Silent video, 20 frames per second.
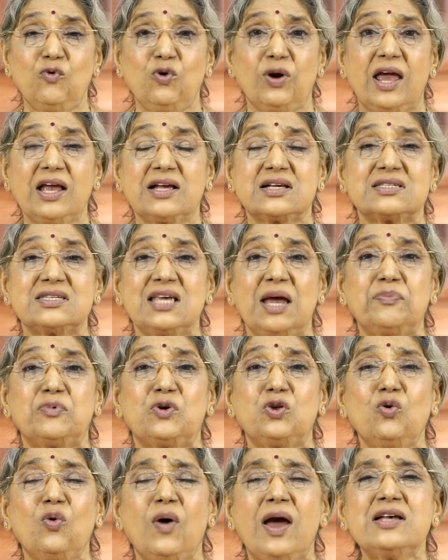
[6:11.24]
I would
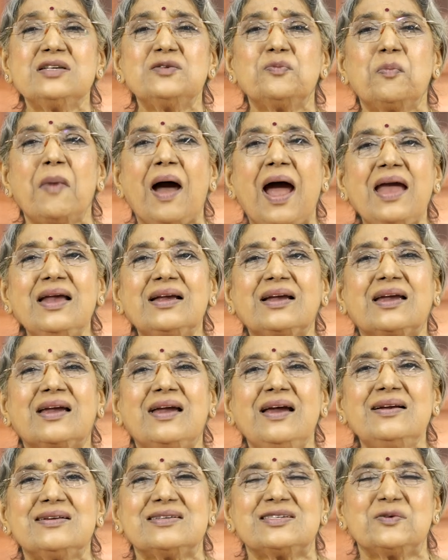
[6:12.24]
accept you as my
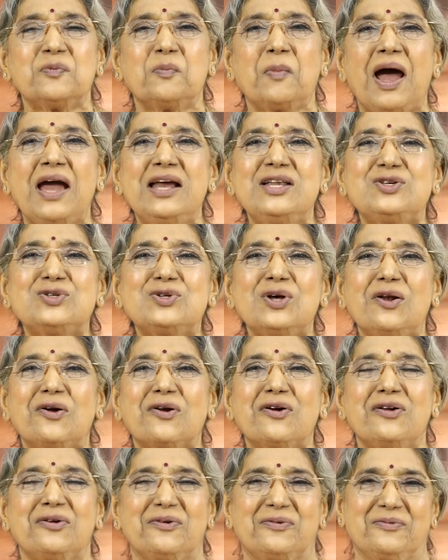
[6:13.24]
kids, my
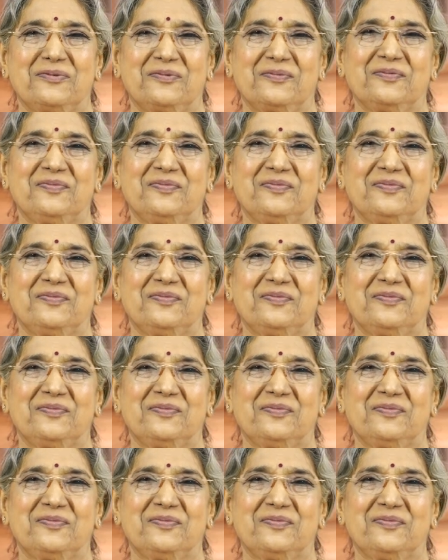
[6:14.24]
children.